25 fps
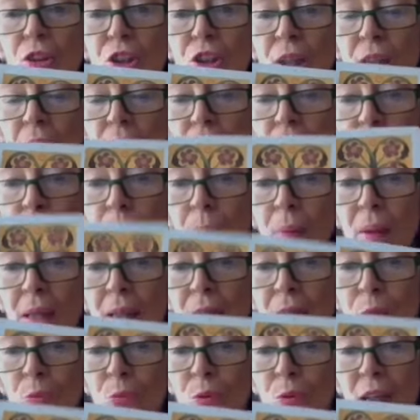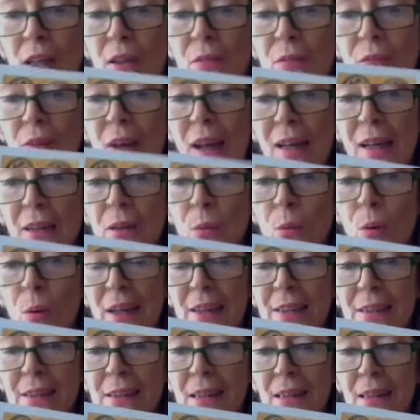GOP
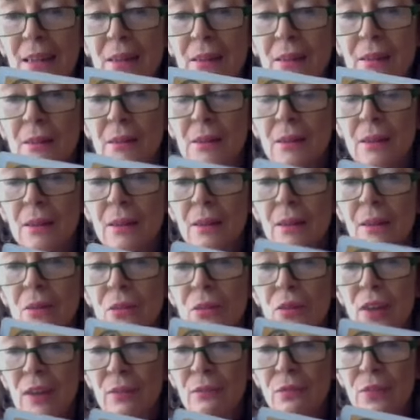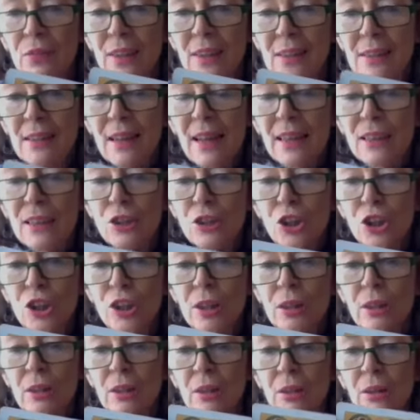reevaluating their
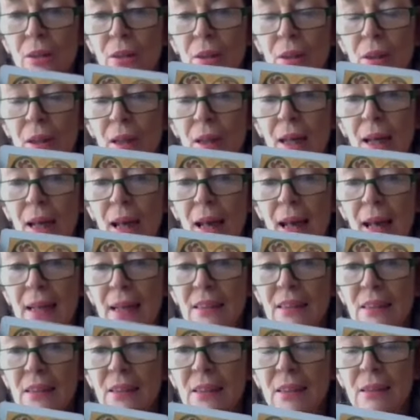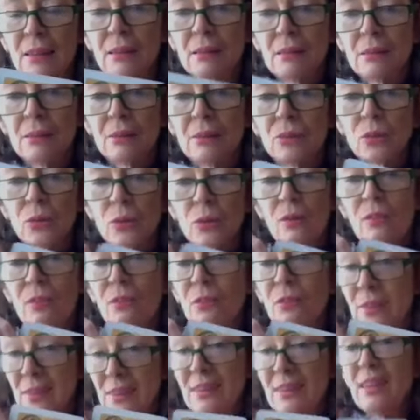fixation and
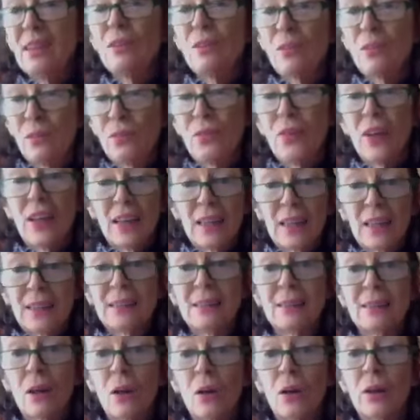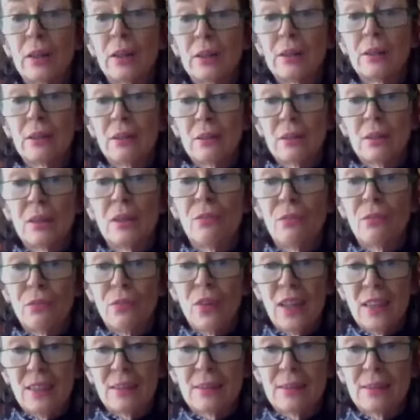still fairly solid
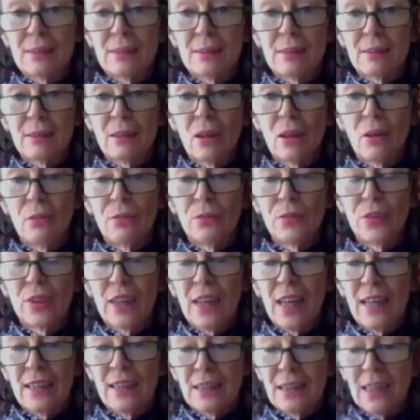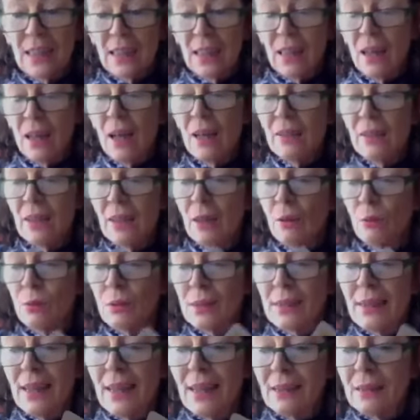defence of the Getty. I think we'll
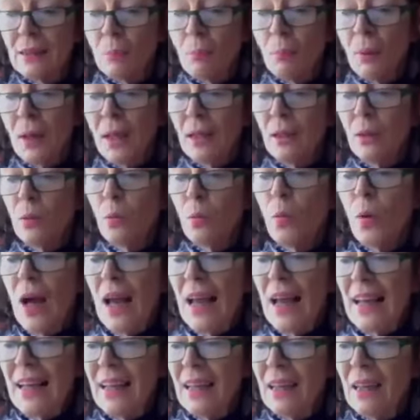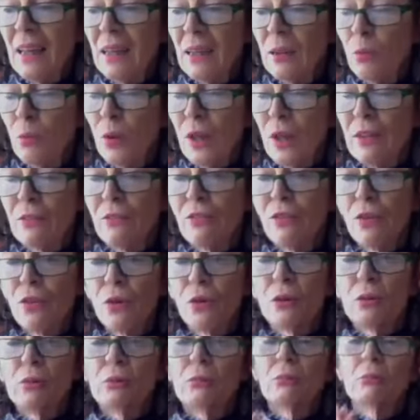start to peel away in week
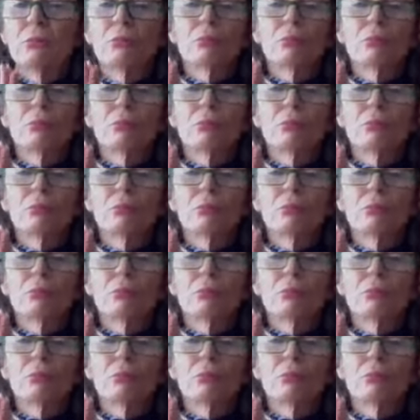four.